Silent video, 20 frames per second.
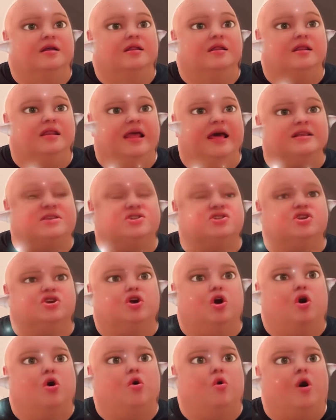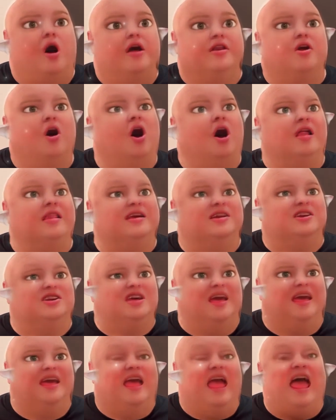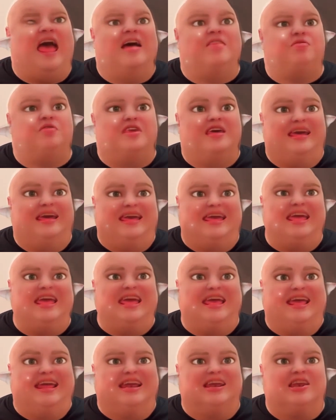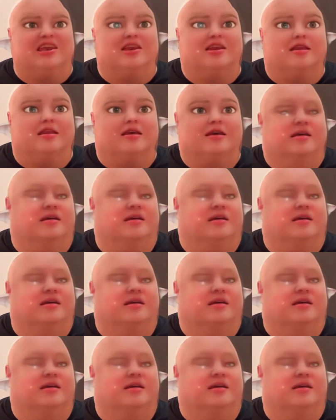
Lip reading: Let's go on holiday at the inn.